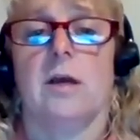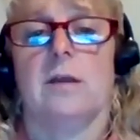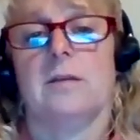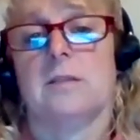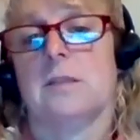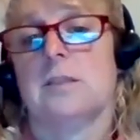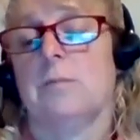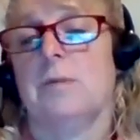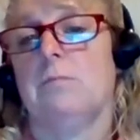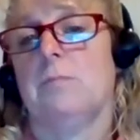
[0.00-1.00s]
The
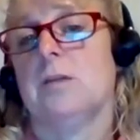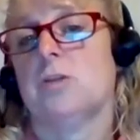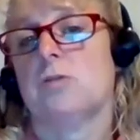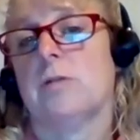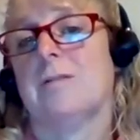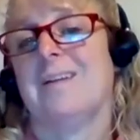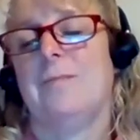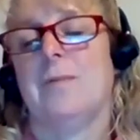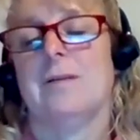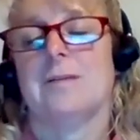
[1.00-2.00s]
system administrator
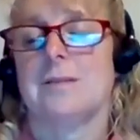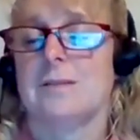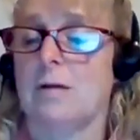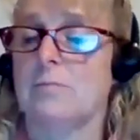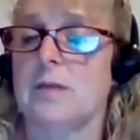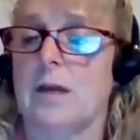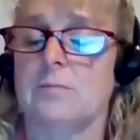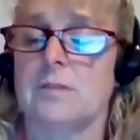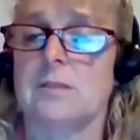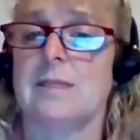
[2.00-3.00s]
emails
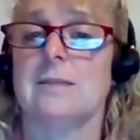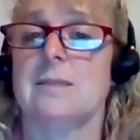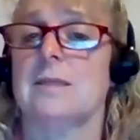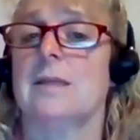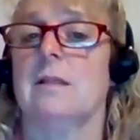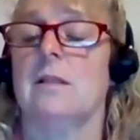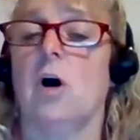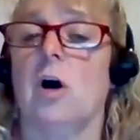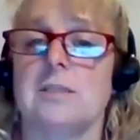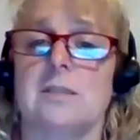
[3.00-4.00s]
sometimes tend to get
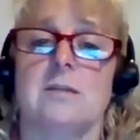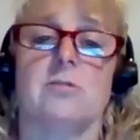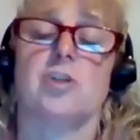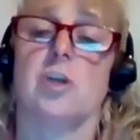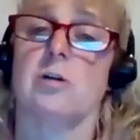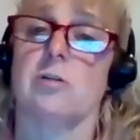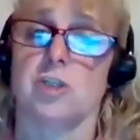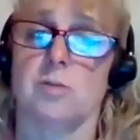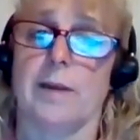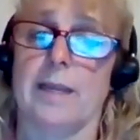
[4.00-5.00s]
lost in your junk or
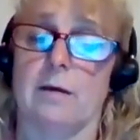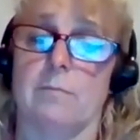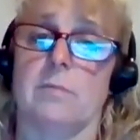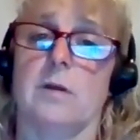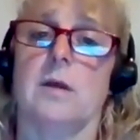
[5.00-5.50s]
spam.